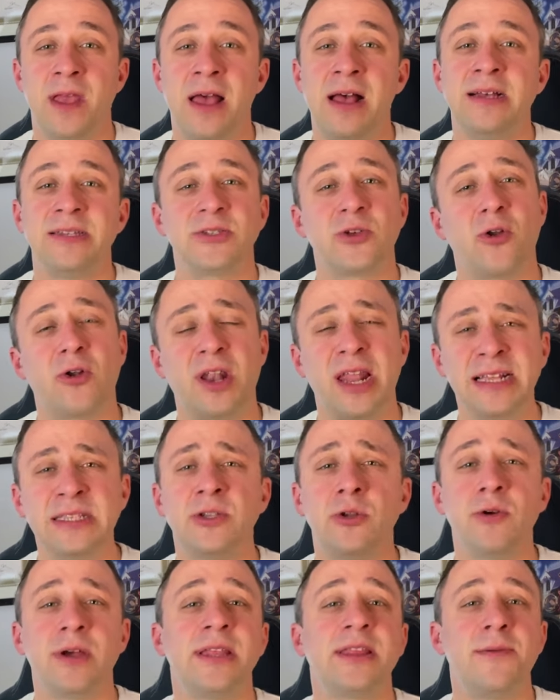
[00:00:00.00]
So let's
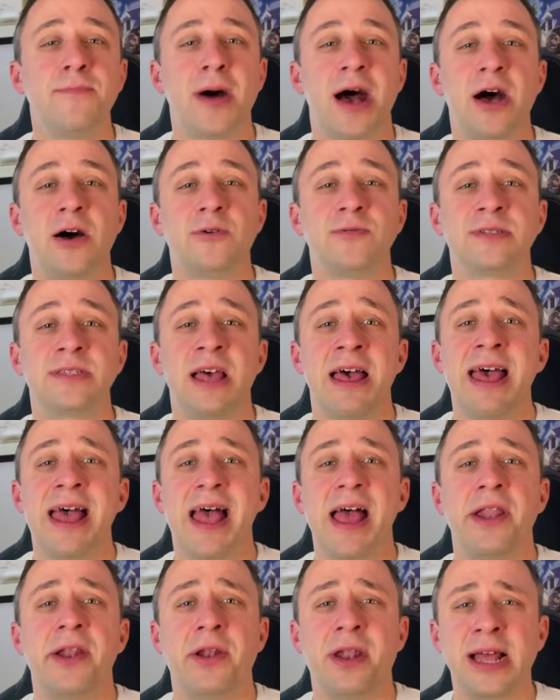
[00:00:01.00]
look at the mouse
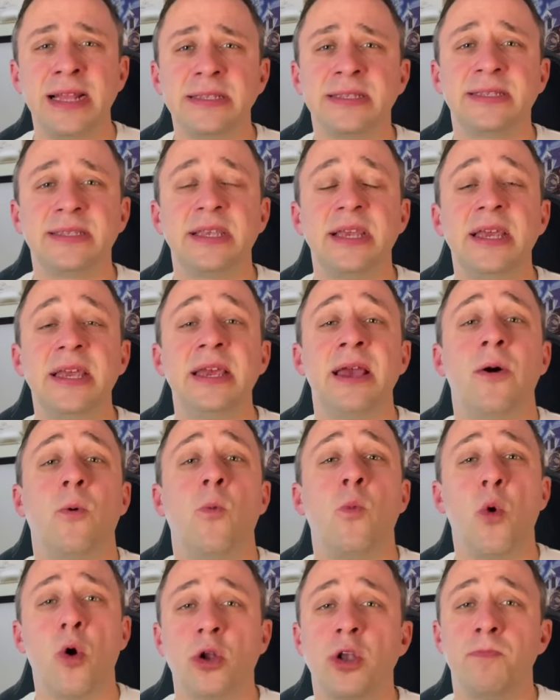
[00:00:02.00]
and let's see
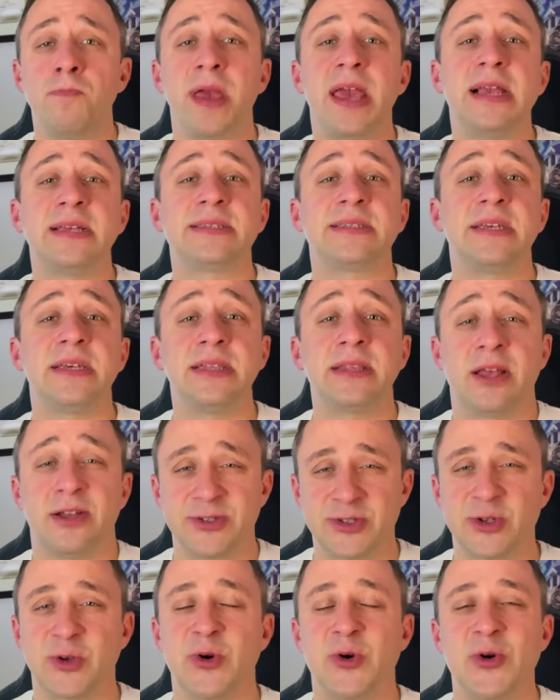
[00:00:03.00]
what makes it
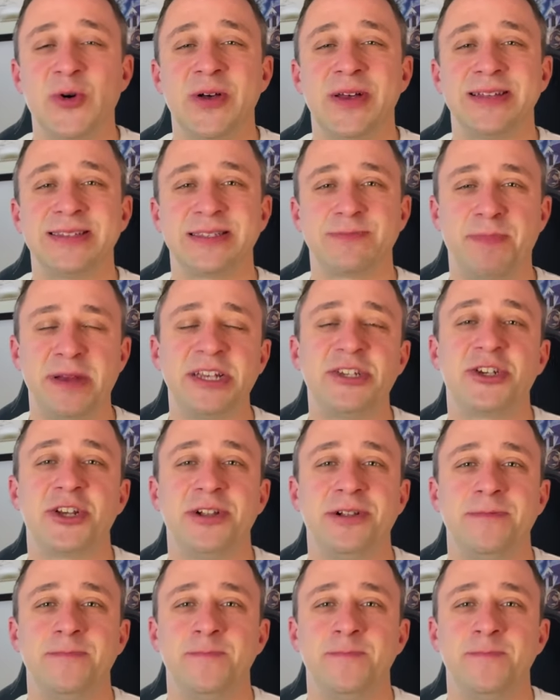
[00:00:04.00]
so special.